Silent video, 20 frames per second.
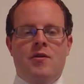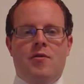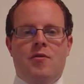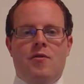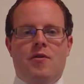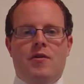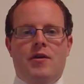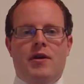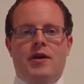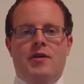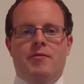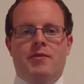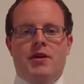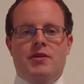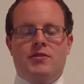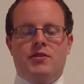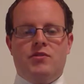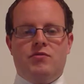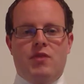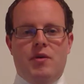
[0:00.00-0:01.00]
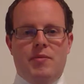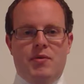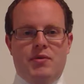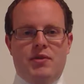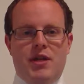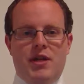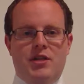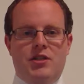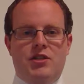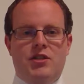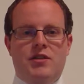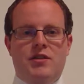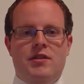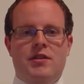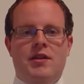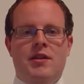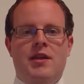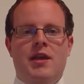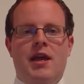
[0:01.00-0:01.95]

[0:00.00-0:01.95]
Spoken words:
or anyone else's reputation,